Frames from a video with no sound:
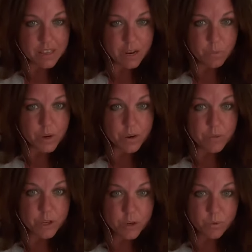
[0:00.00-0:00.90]
that we're at
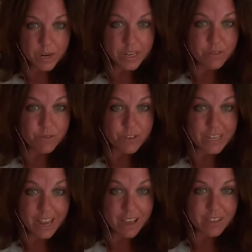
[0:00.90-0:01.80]
the grand
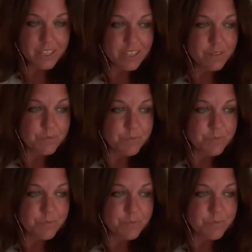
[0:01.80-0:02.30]
finale,